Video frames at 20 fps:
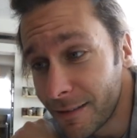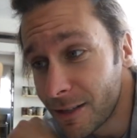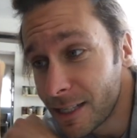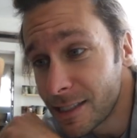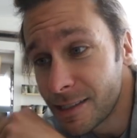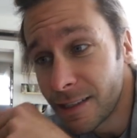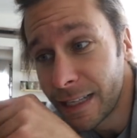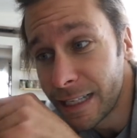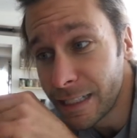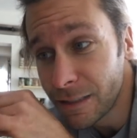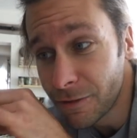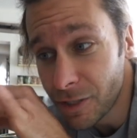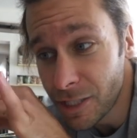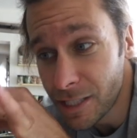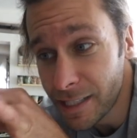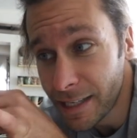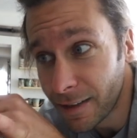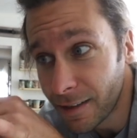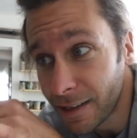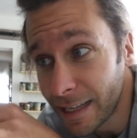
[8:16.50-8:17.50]
of this glaze for
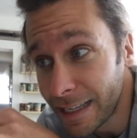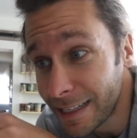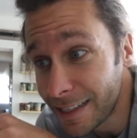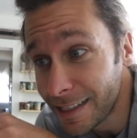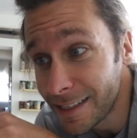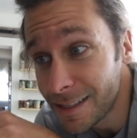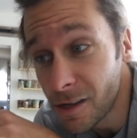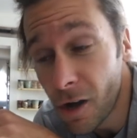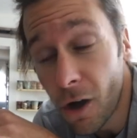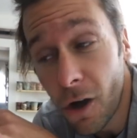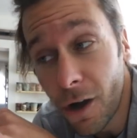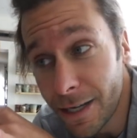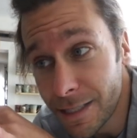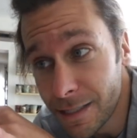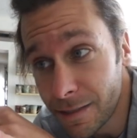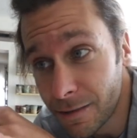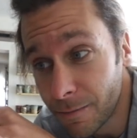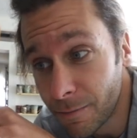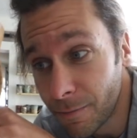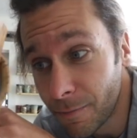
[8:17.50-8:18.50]
sale and it is
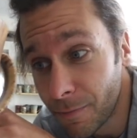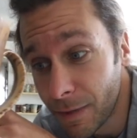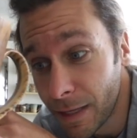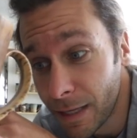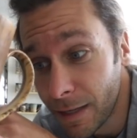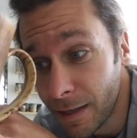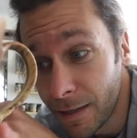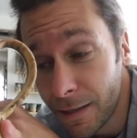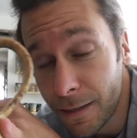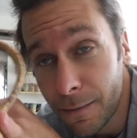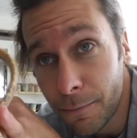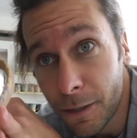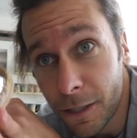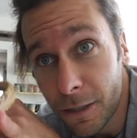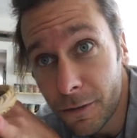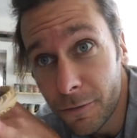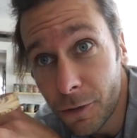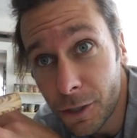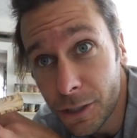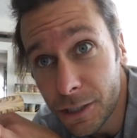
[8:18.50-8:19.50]
awesome. But
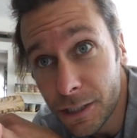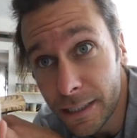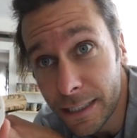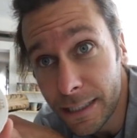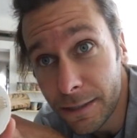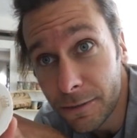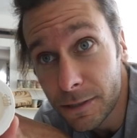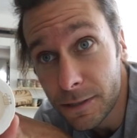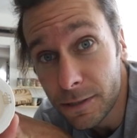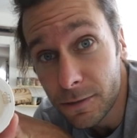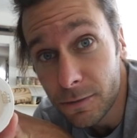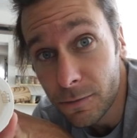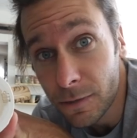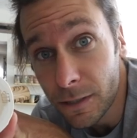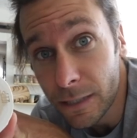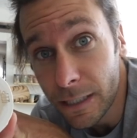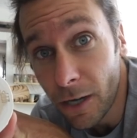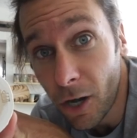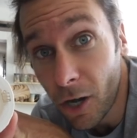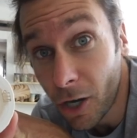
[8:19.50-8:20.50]
unfortunately it was
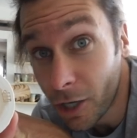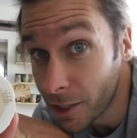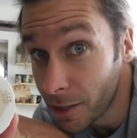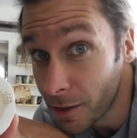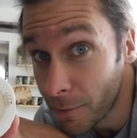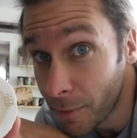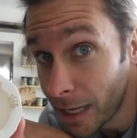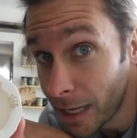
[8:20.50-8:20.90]
really hard on the